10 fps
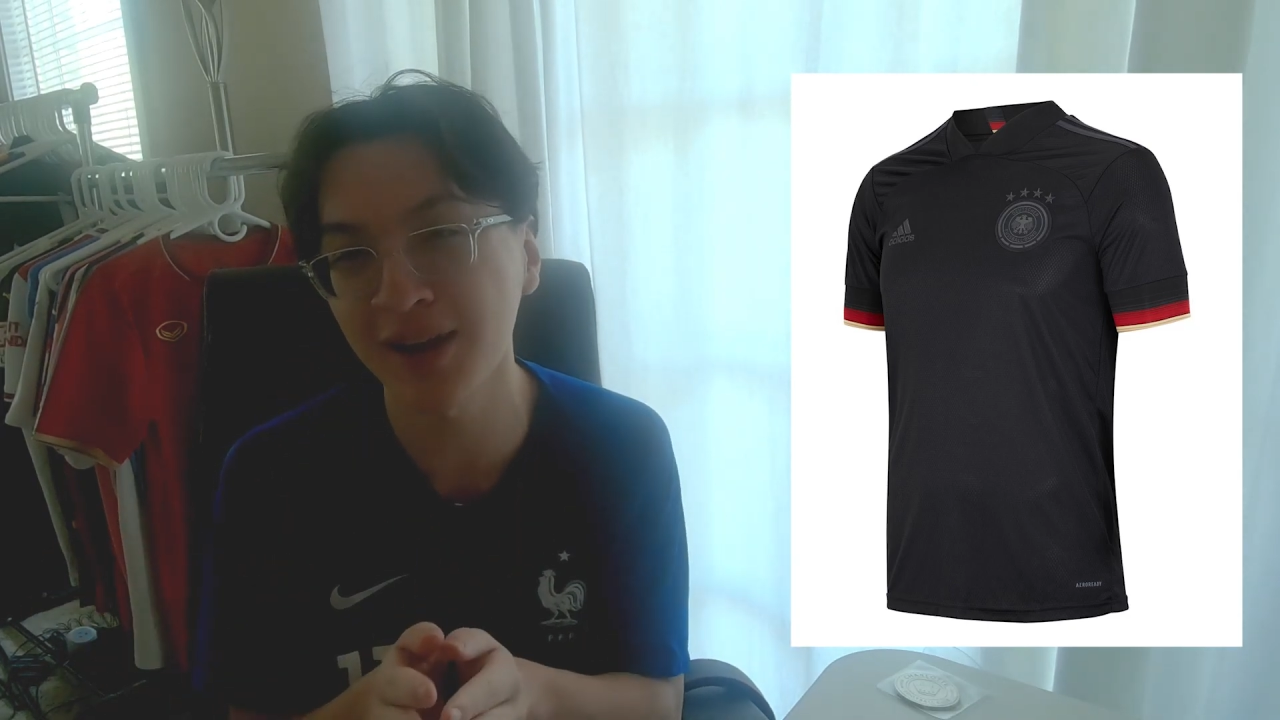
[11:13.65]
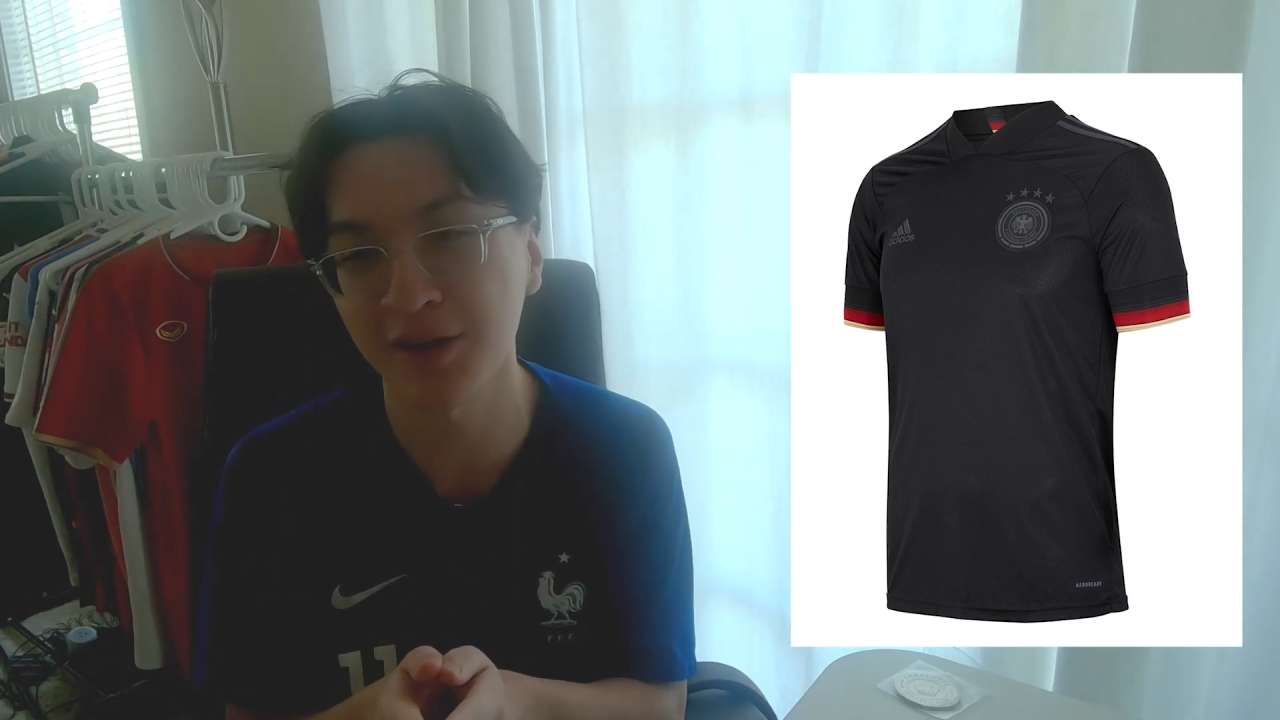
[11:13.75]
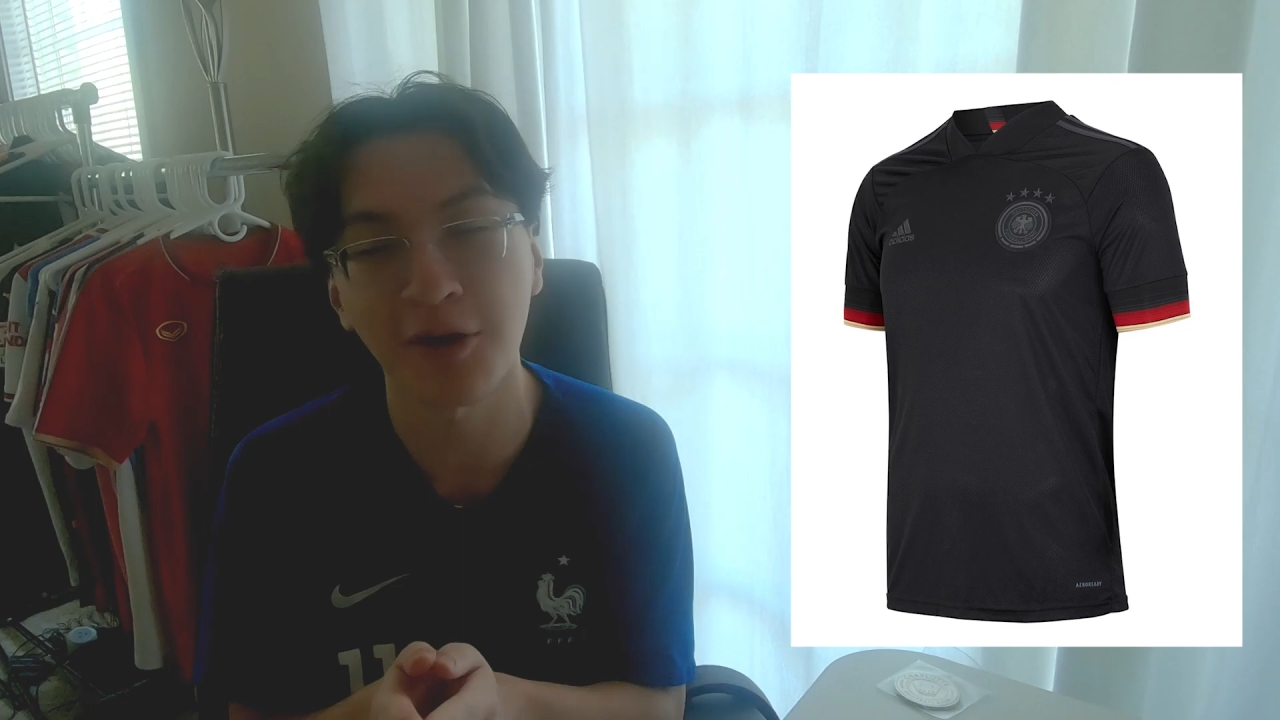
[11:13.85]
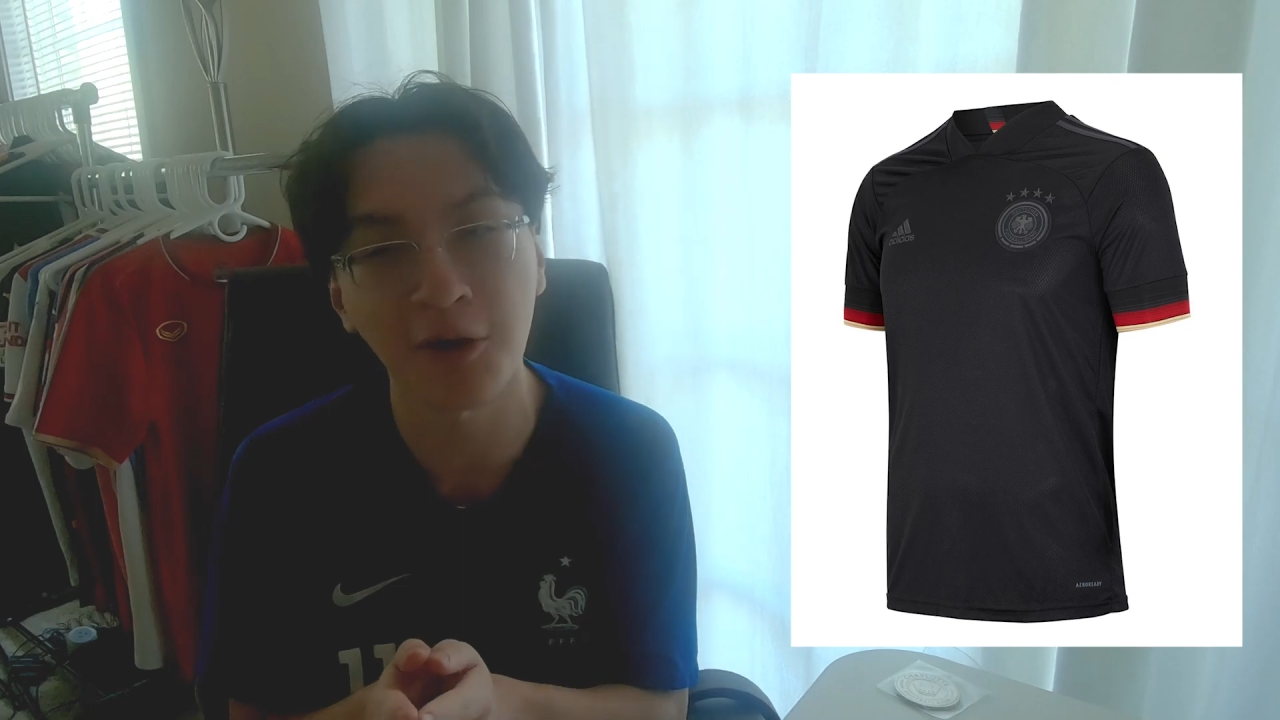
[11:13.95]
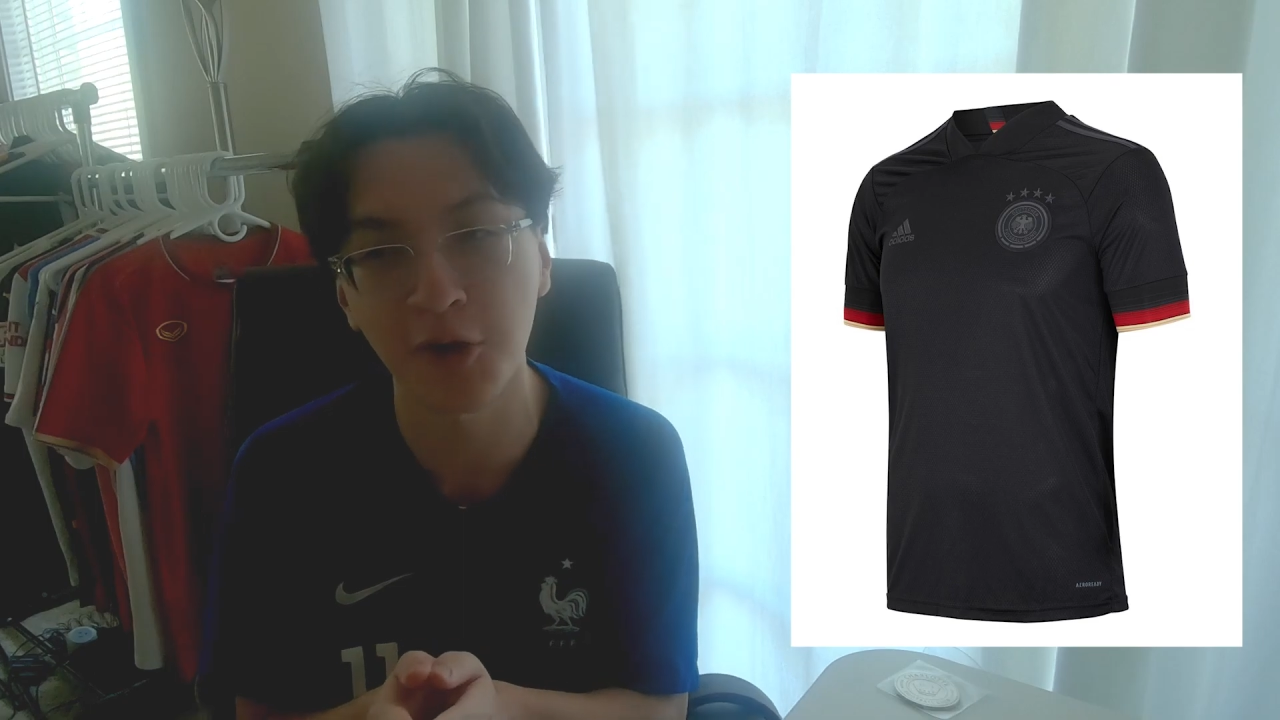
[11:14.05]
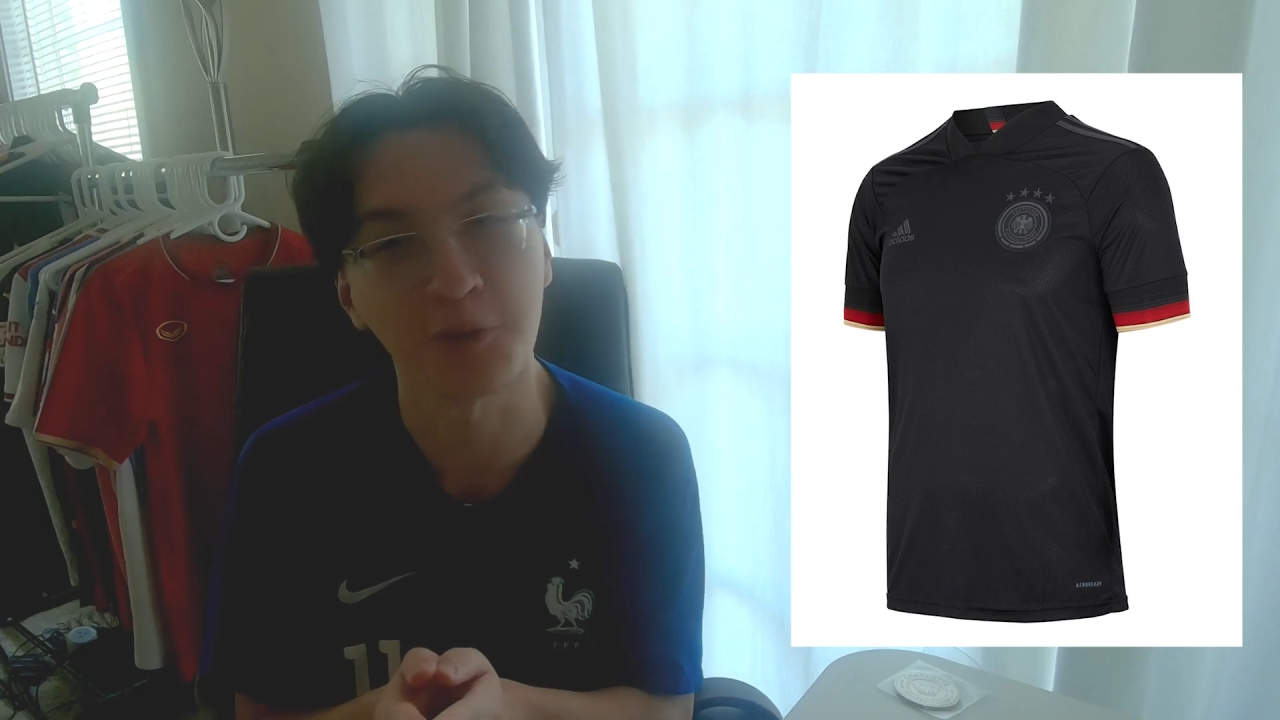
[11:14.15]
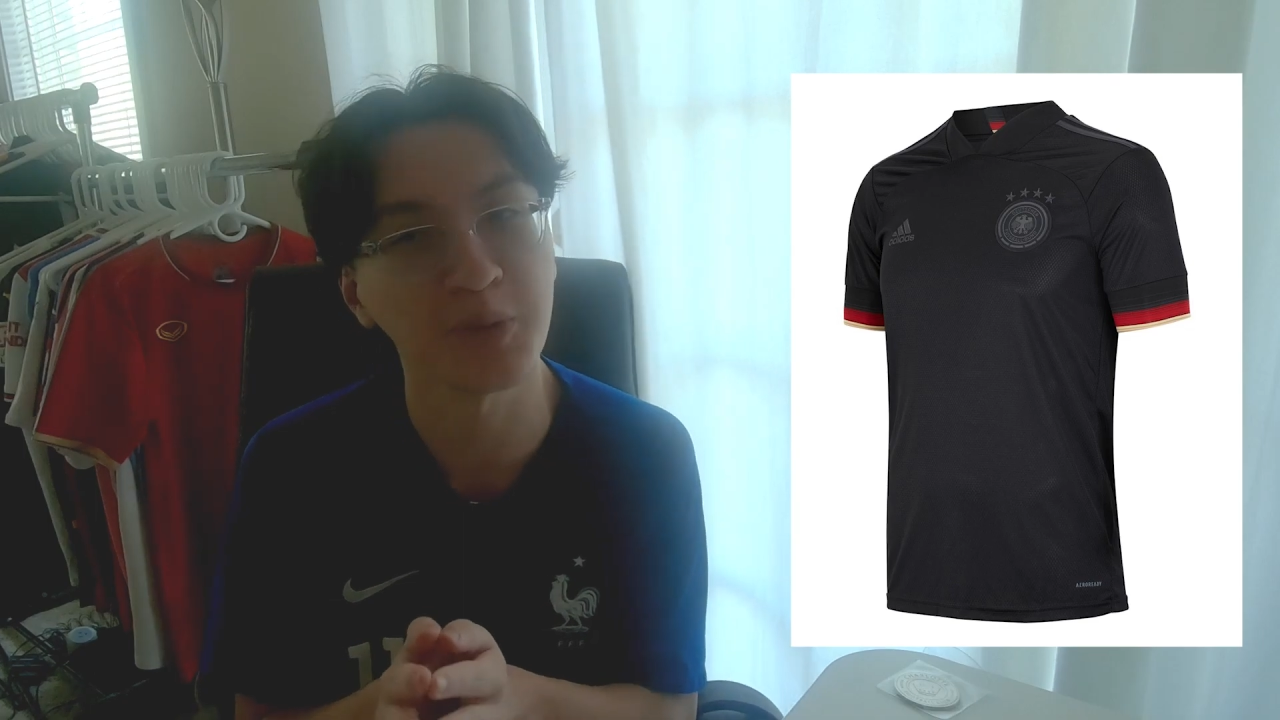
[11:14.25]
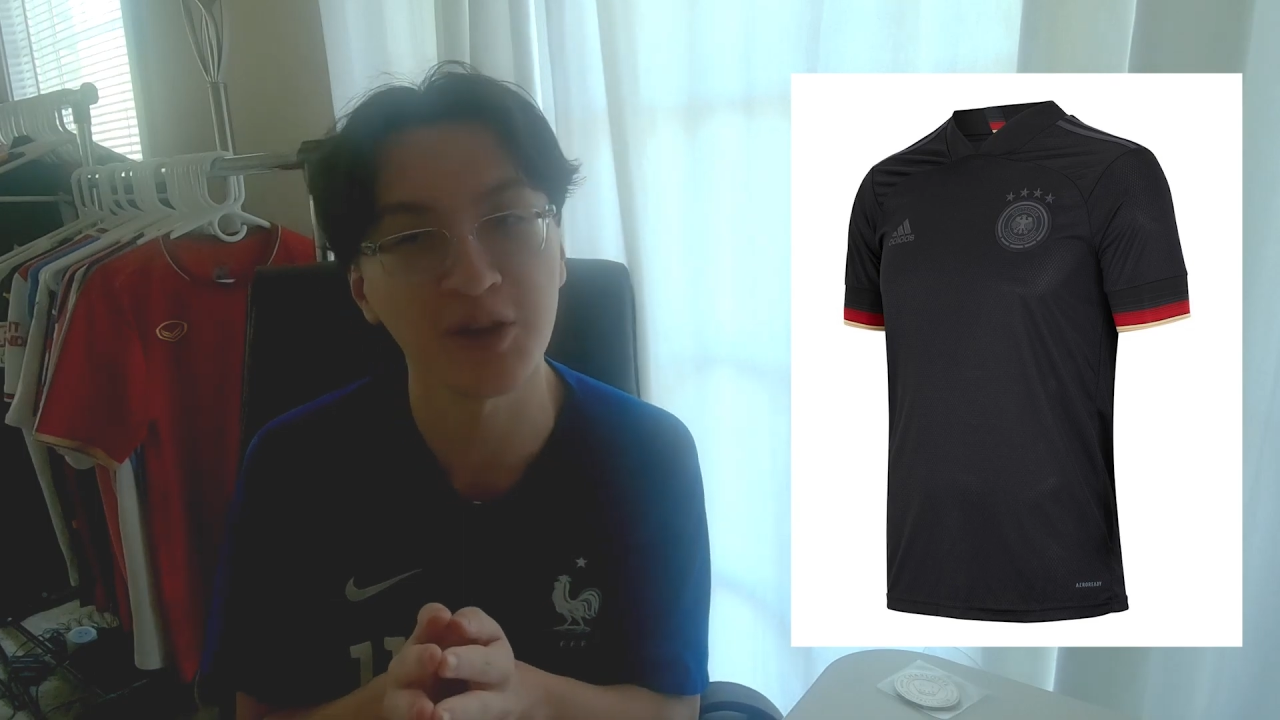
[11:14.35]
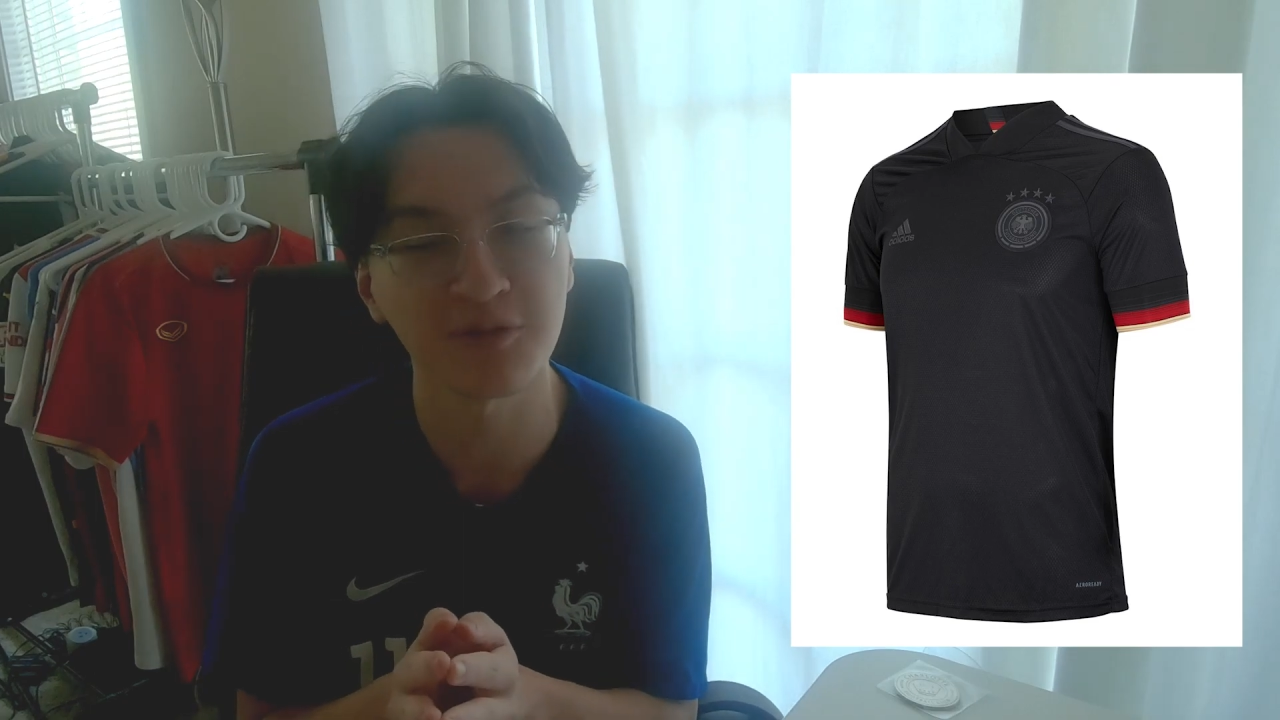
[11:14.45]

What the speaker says: in a heartbeat